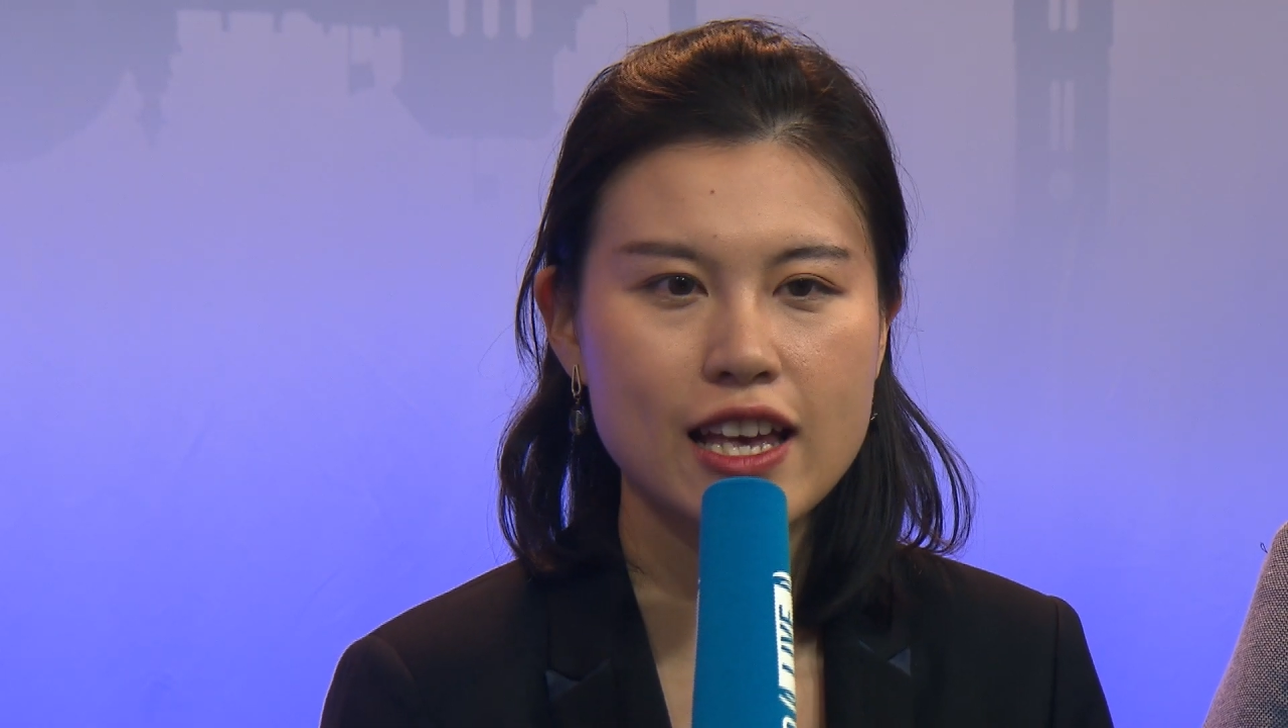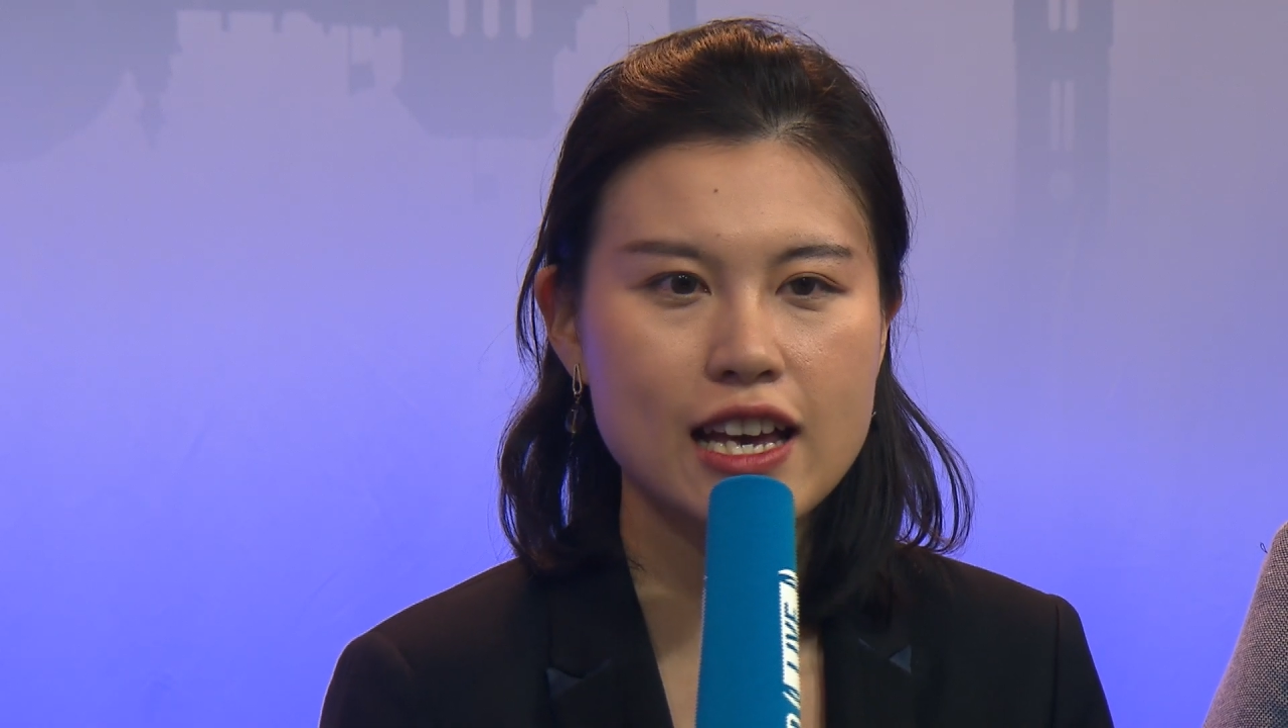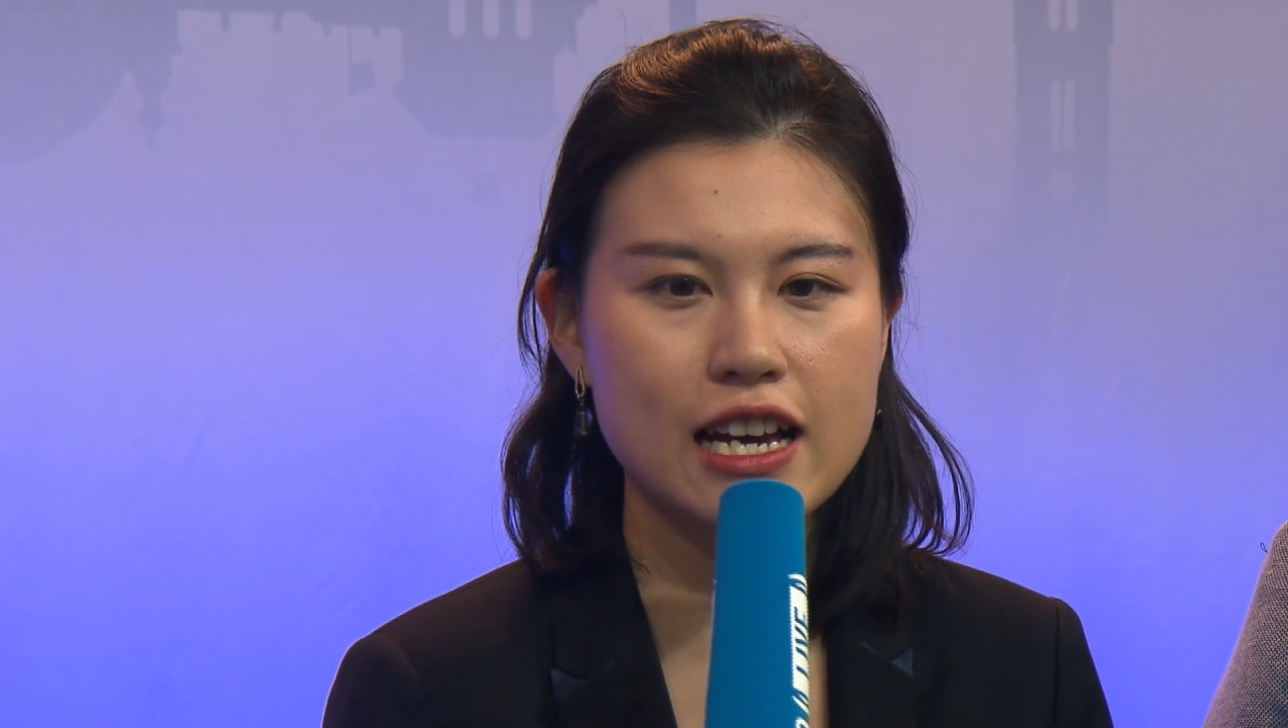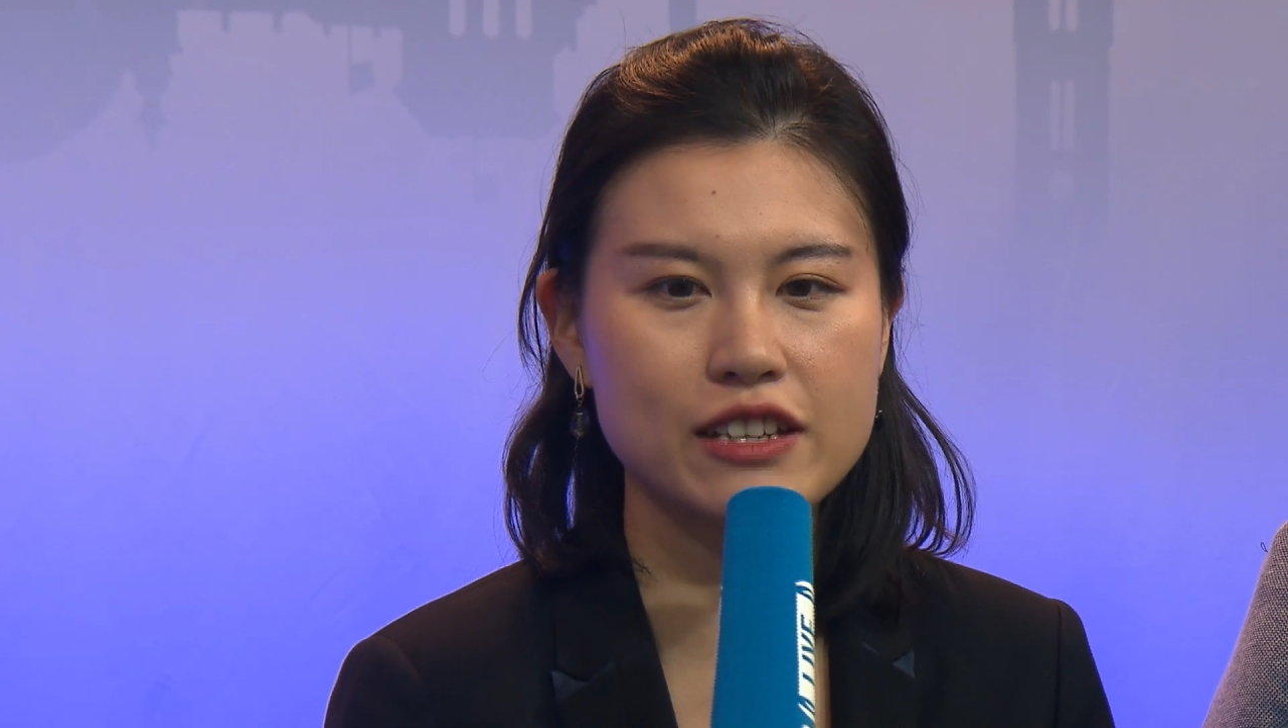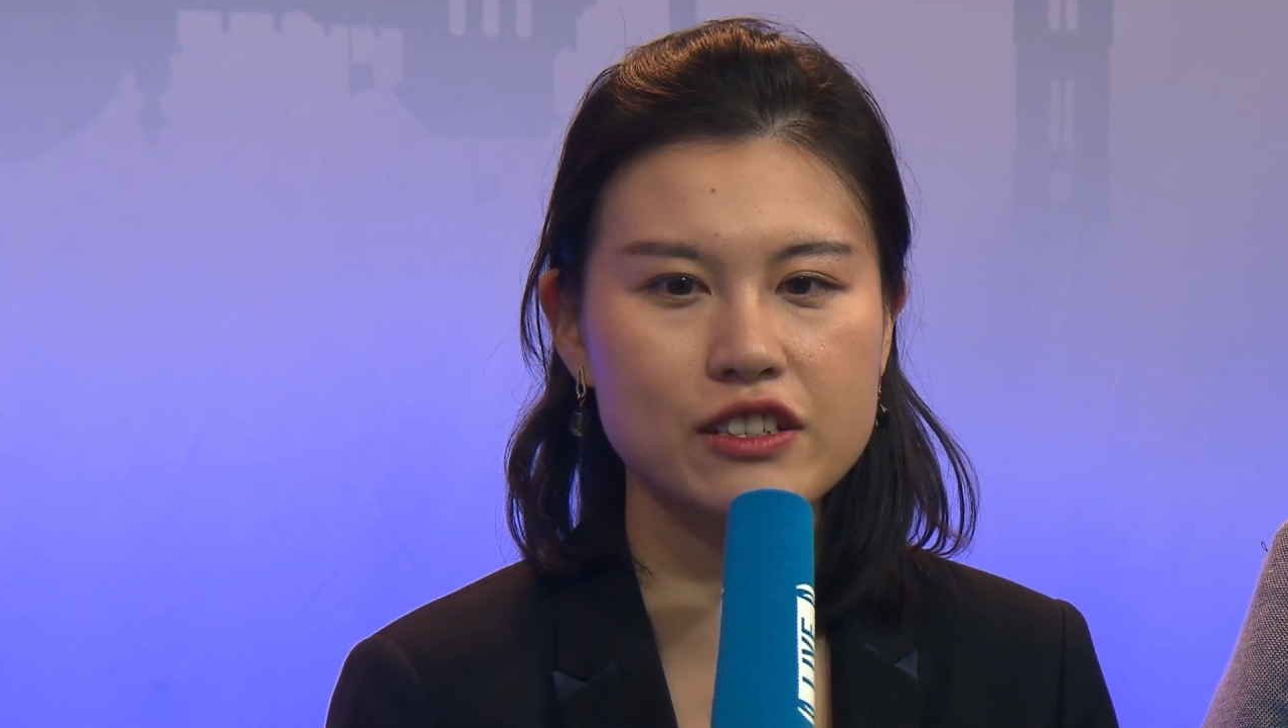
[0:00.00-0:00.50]

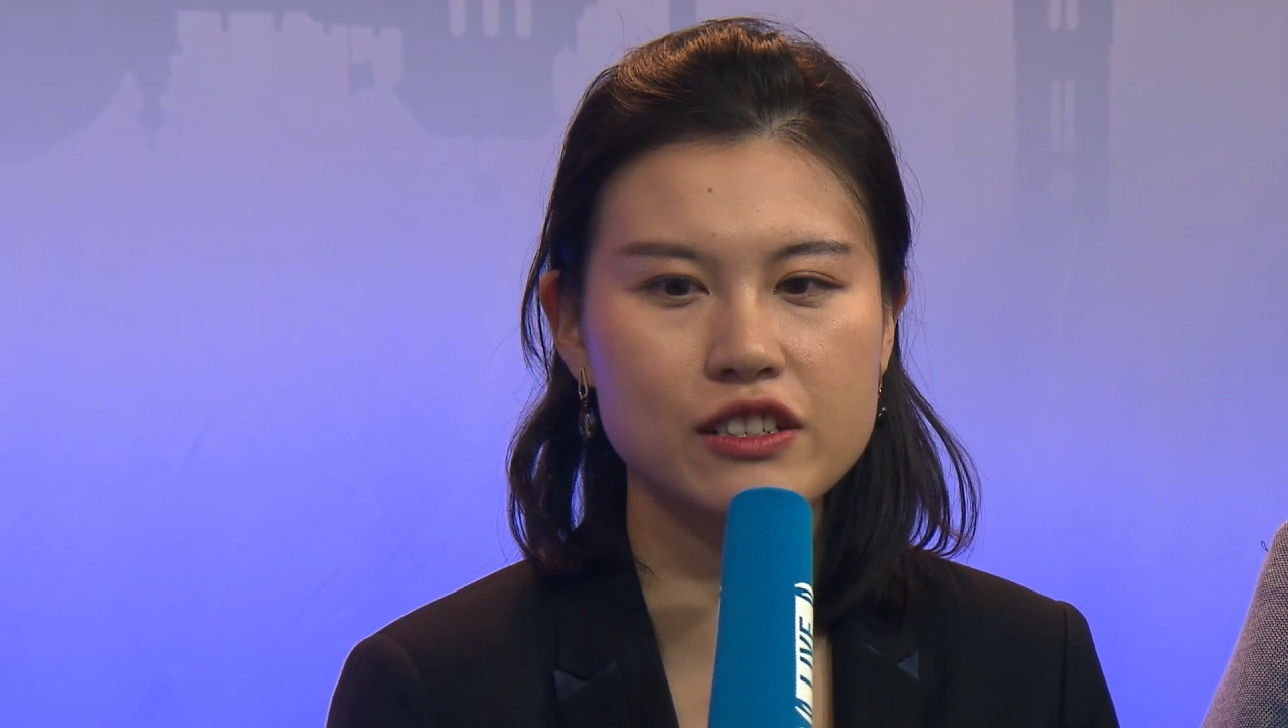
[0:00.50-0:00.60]
and